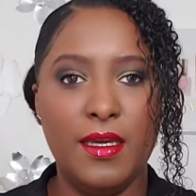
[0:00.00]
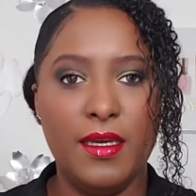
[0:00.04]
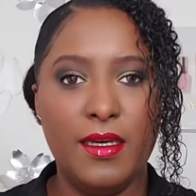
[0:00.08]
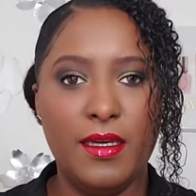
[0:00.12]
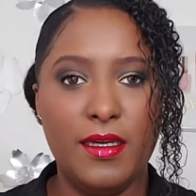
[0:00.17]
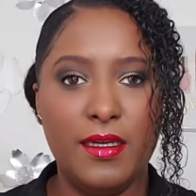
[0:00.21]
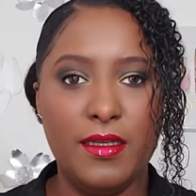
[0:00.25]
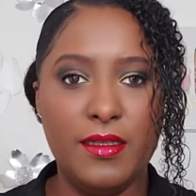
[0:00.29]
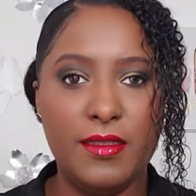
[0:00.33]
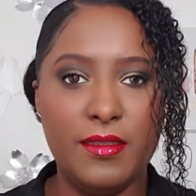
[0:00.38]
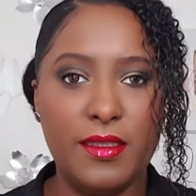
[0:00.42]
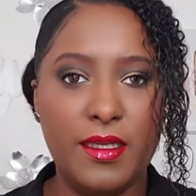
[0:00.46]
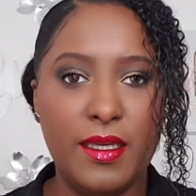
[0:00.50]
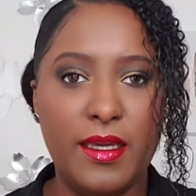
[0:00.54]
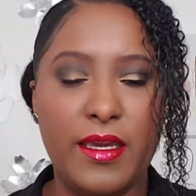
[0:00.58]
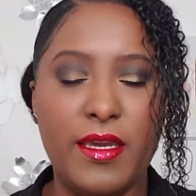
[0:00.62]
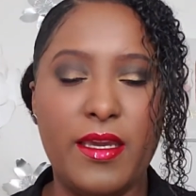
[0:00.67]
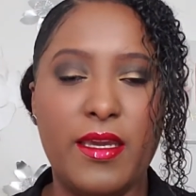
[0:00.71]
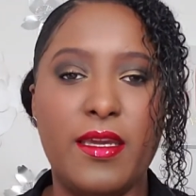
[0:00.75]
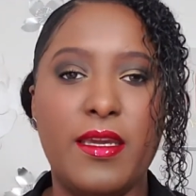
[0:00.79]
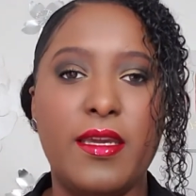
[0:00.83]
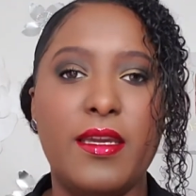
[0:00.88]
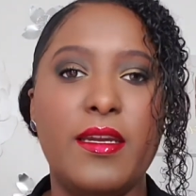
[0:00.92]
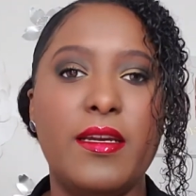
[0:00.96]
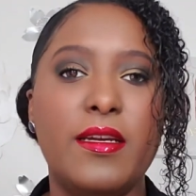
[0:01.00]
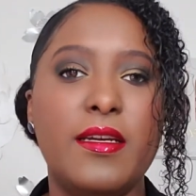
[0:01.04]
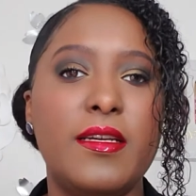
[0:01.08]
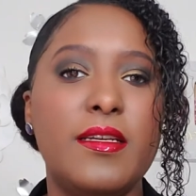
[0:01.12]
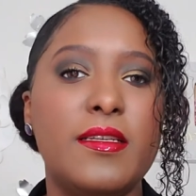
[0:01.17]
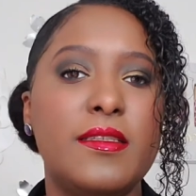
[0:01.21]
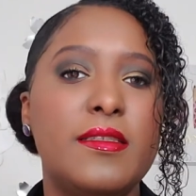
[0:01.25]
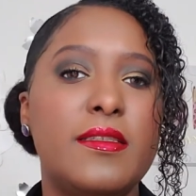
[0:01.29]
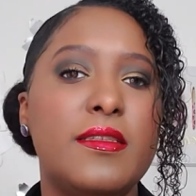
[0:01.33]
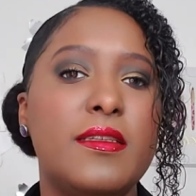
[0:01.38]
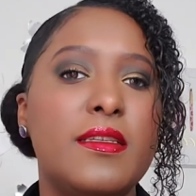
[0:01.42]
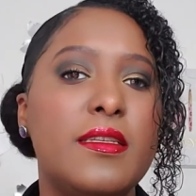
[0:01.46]
Okay, here
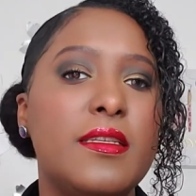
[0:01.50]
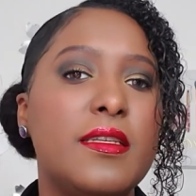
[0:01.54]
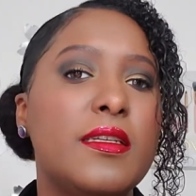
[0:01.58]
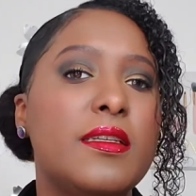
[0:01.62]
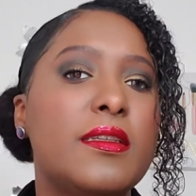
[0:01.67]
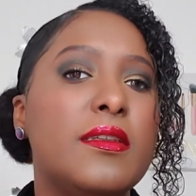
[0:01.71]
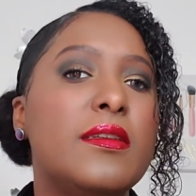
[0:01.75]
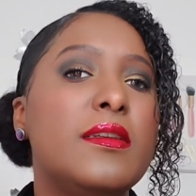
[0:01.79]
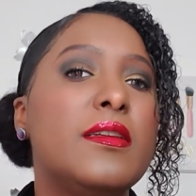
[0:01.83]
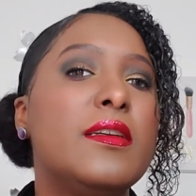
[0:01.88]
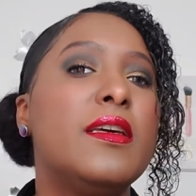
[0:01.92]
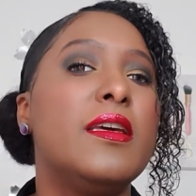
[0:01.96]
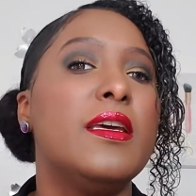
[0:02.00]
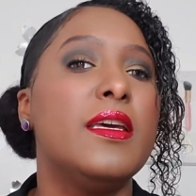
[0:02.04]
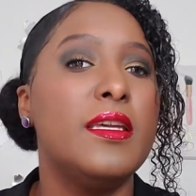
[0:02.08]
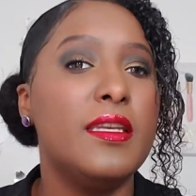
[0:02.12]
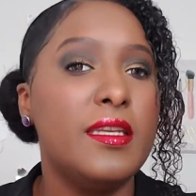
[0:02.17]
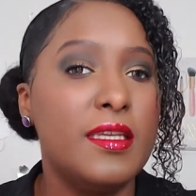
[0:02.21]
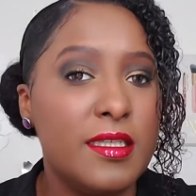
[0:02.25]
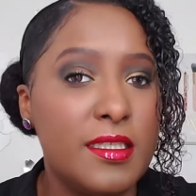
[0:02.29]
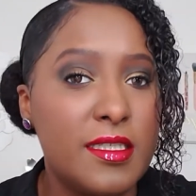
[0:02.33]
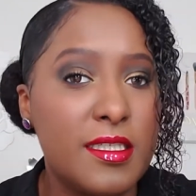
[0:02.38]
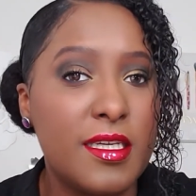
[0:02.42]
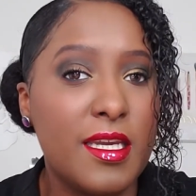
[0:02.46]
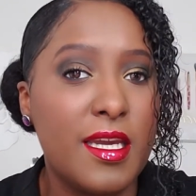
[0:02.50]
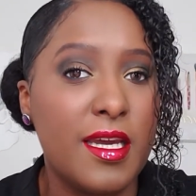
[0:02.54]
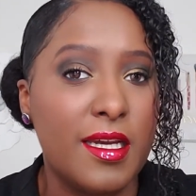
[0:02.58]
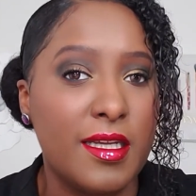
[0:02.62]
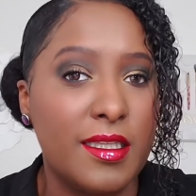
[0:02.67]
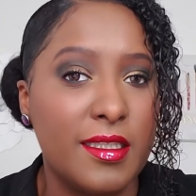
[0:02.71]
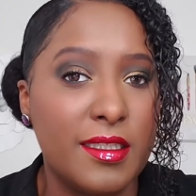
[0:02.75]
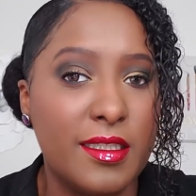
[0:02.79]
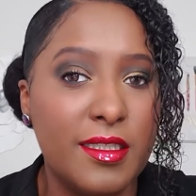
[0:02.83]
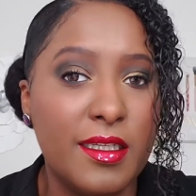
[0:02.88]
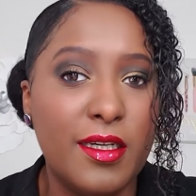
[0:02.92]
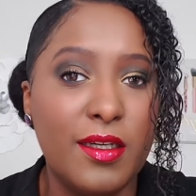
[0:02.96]
is the new finished color.